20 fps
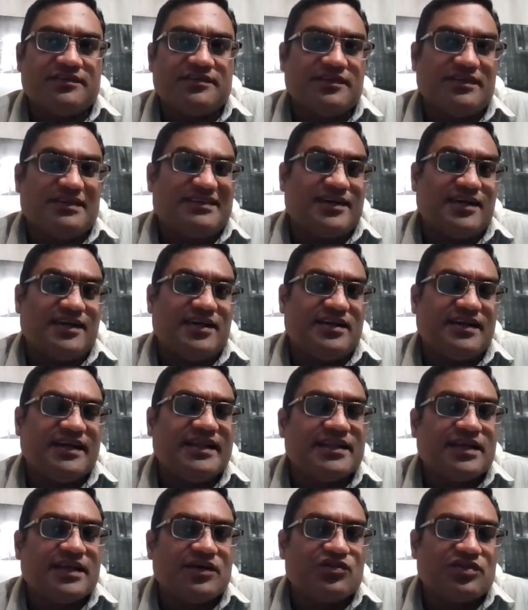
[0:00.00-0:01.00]
He tried
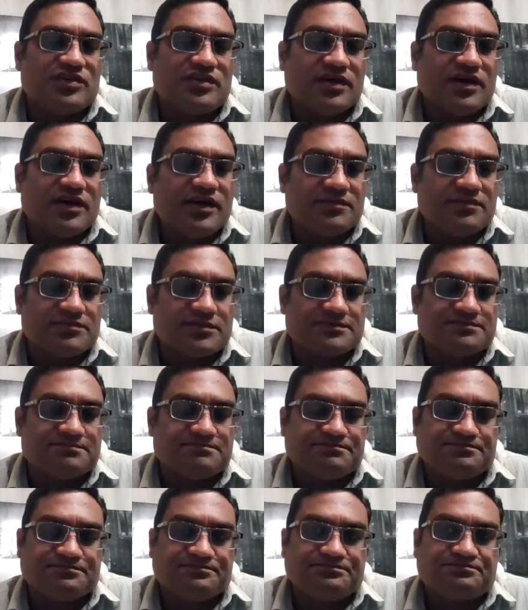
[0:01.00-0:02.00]
10,000 times.
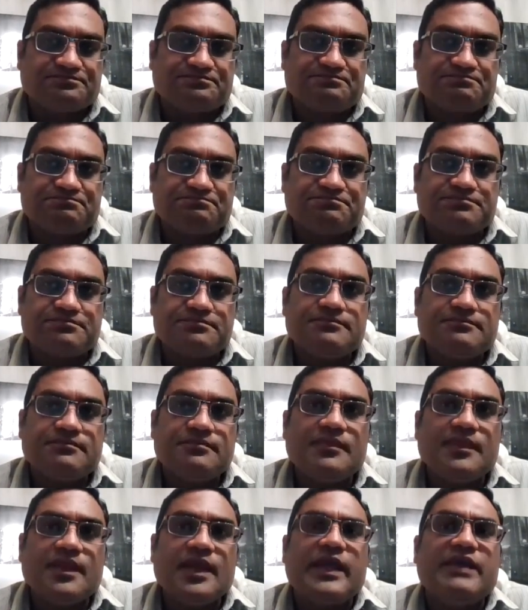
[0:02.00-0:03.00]

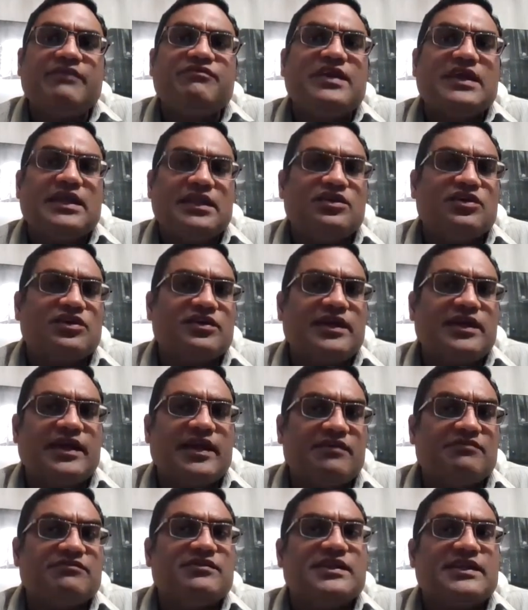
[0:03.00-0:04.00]
If he looked at
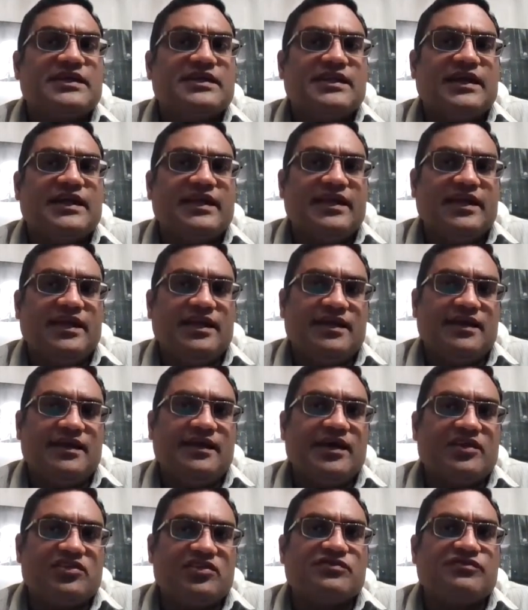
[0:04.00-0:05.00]
everything that he did
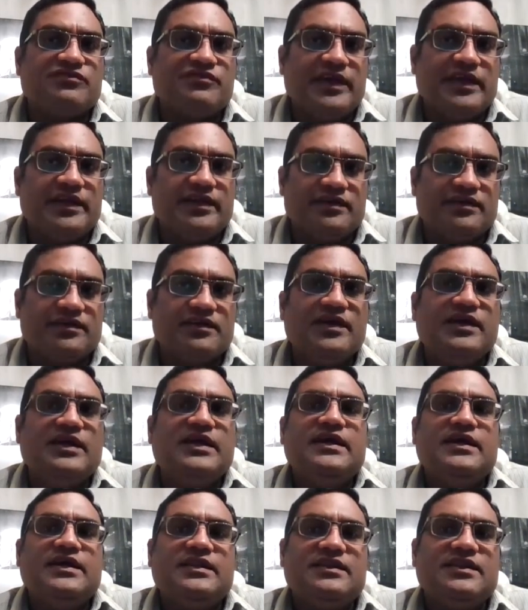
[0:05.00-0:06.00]
as a failure,
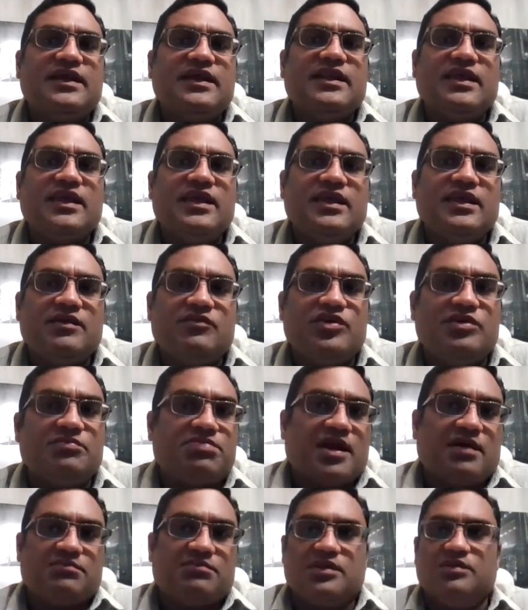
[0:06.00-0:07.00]
then we
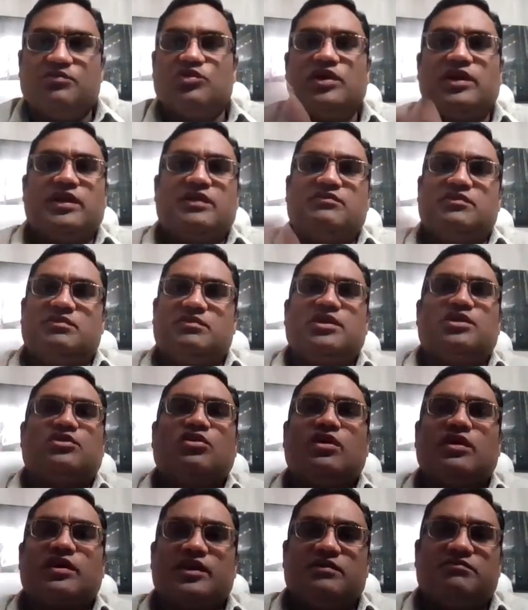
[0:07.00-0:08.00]
probably wouldn't even be
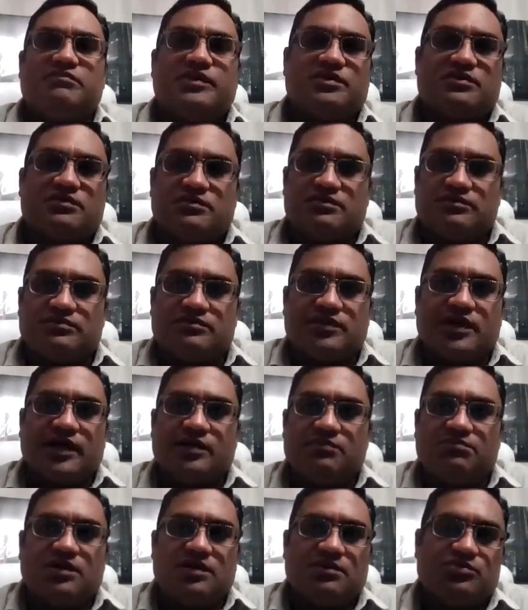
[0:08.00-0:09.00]
talking, because
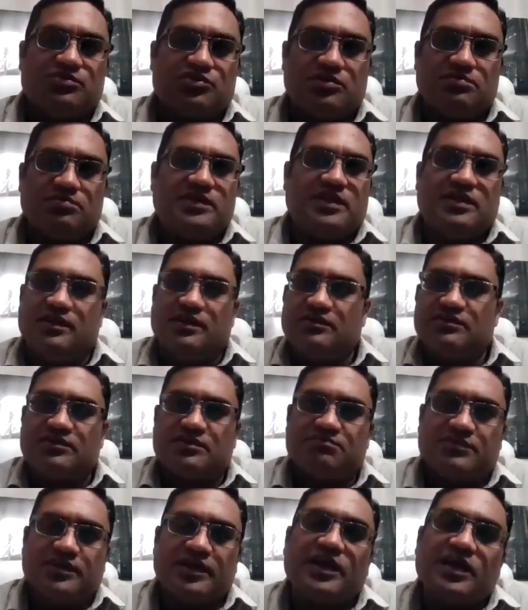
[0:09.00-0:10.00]
light bulbs wouldn't be there,
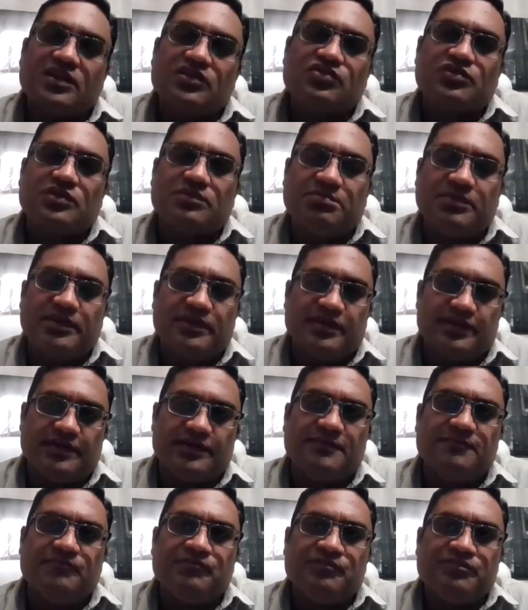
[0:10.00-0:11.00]
something else would be
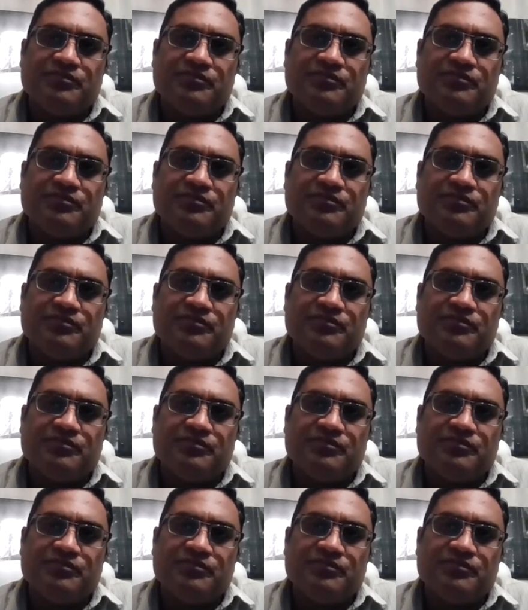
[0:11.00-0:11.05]
there.